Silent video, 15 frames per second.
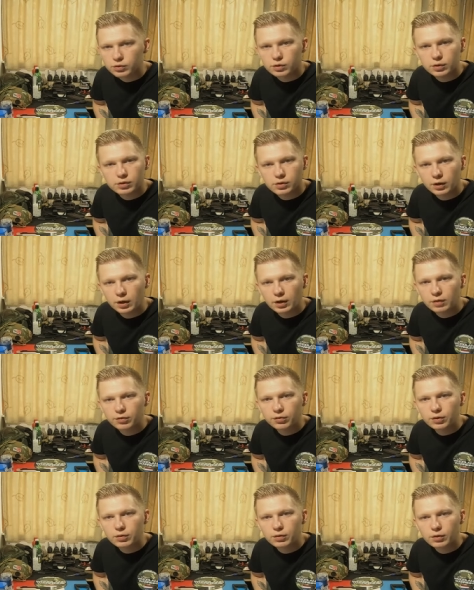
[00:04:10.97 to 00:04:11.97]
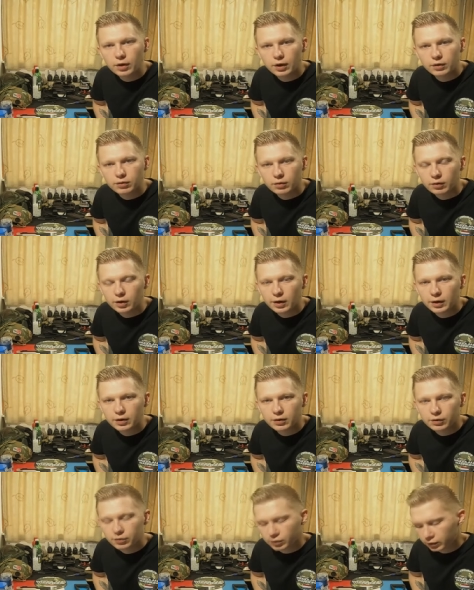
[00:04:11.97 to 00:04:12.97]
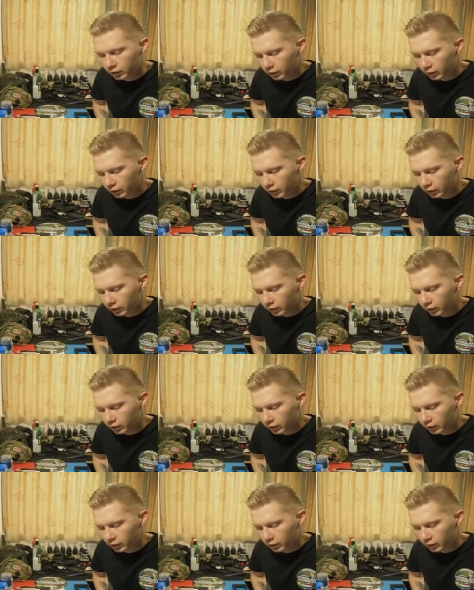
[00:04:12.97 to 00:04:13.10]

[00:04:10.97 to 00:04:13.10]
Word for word: just add a few extra layers